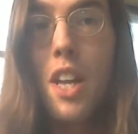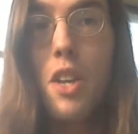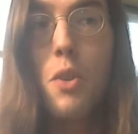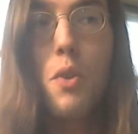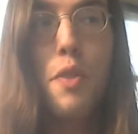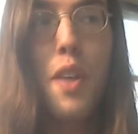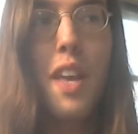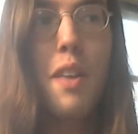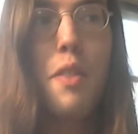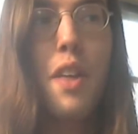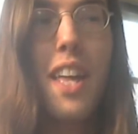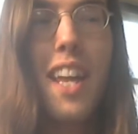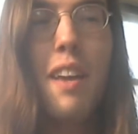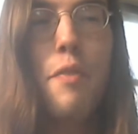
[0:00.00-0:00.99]
you'd think
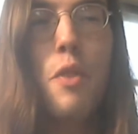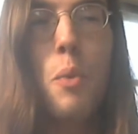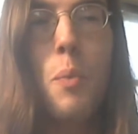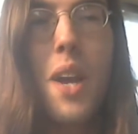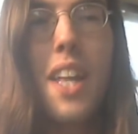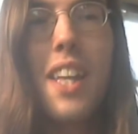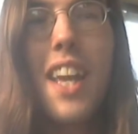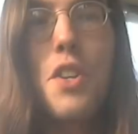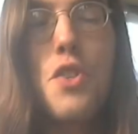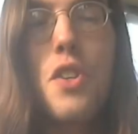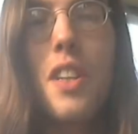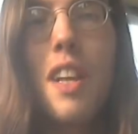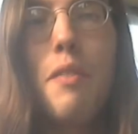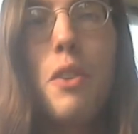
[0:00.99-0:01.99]
that if the
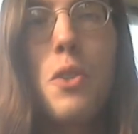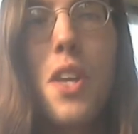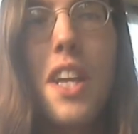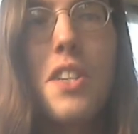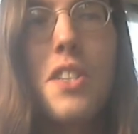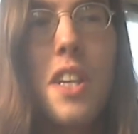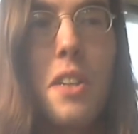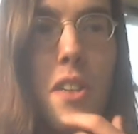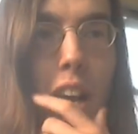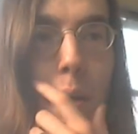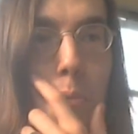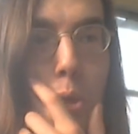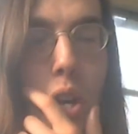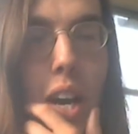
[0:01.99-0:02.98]
radiation level is 18
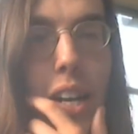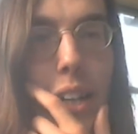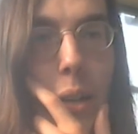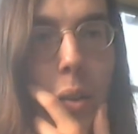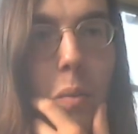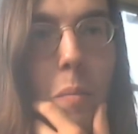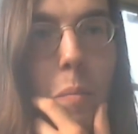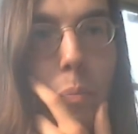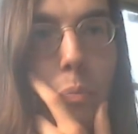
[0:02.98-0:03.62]
times higher,